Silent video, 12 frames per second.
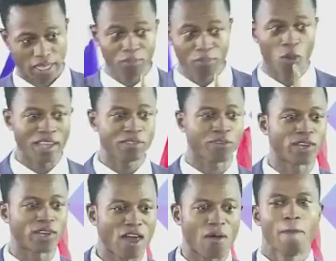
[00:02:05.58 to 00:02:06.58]
keep quiet
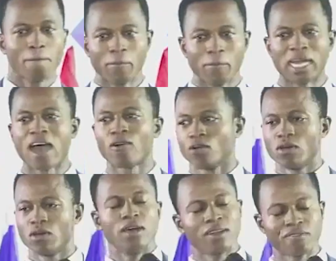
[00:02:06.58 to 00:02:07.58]
for now, but I
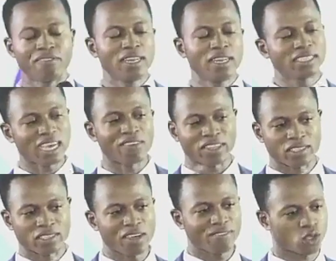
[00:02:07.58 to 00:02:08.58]
will reveal it
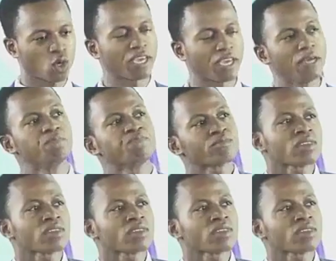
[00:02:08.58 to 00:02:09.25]
after service, okay?